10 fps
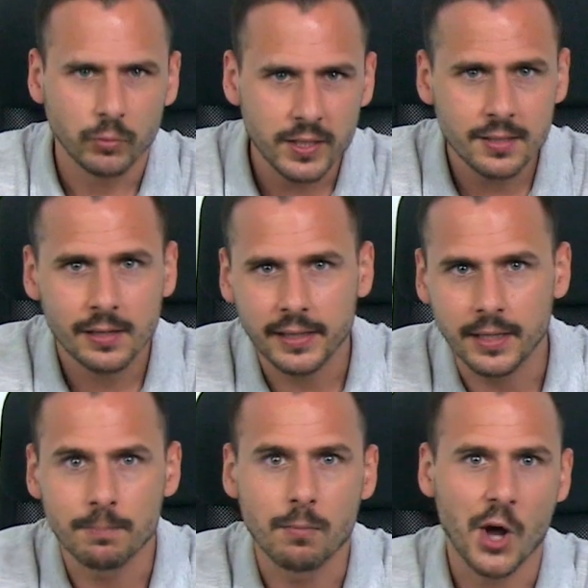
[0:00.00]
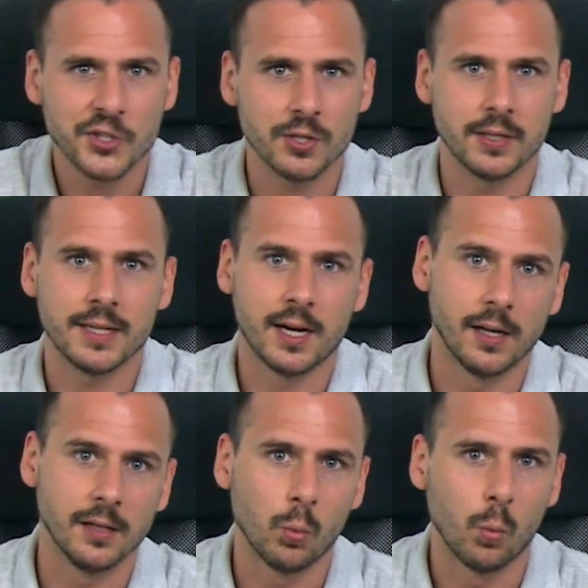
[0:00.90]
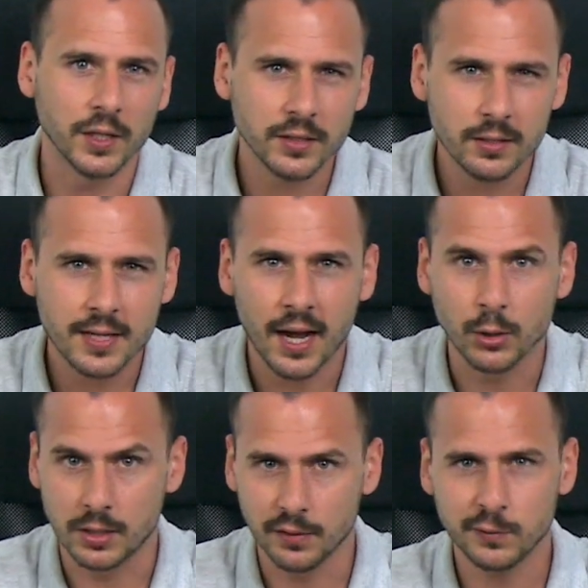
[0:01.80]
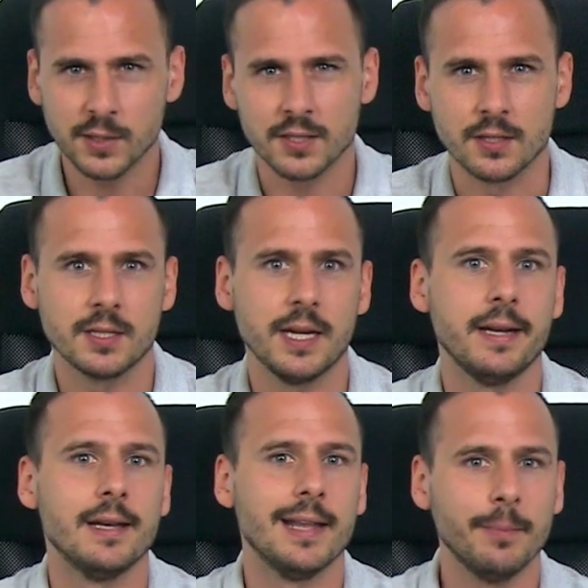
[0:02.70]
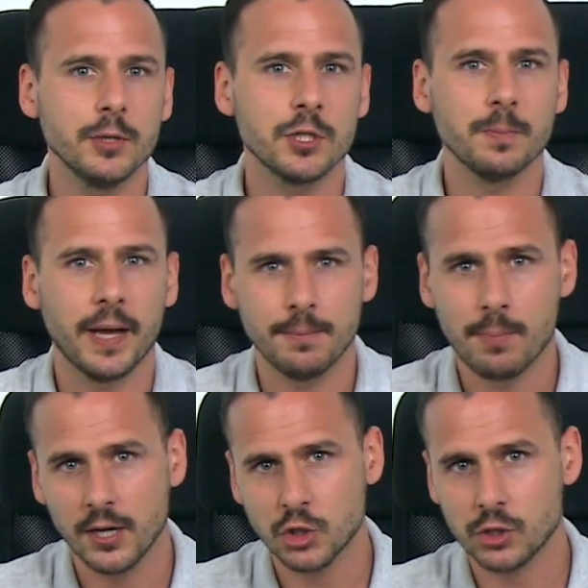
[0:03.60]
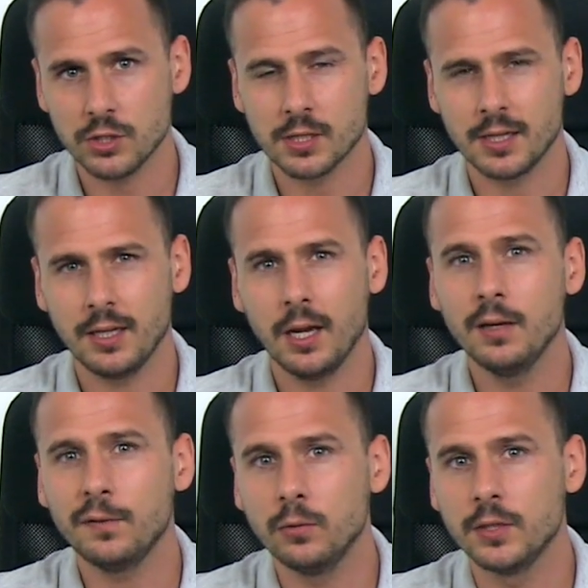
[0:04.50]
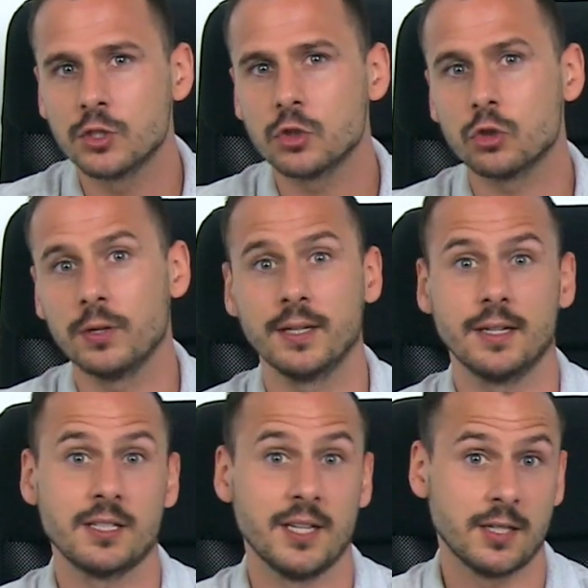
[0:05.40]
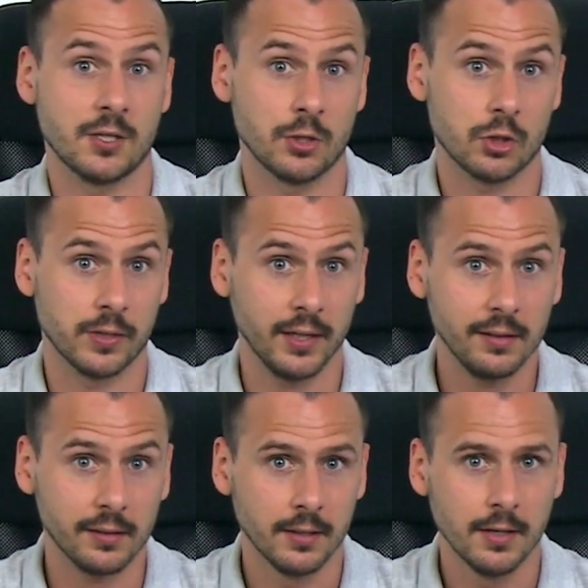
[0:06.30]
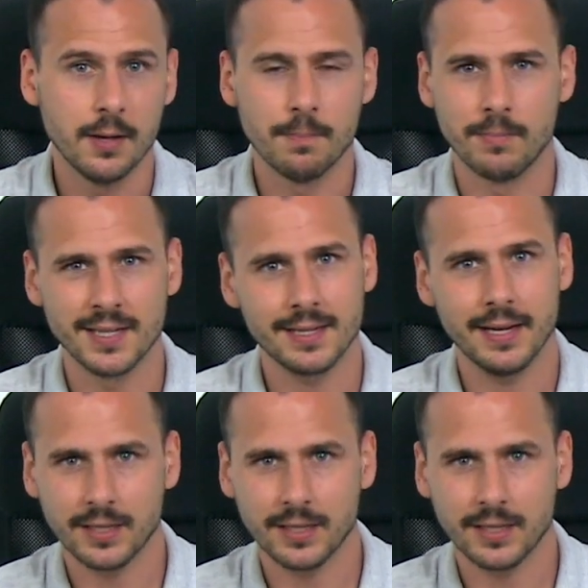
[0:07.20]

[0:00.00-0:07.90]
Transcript: Recently, Mawston et al. Wondered how differences in lumbar spine postures influenced trunk extensor strength, muscle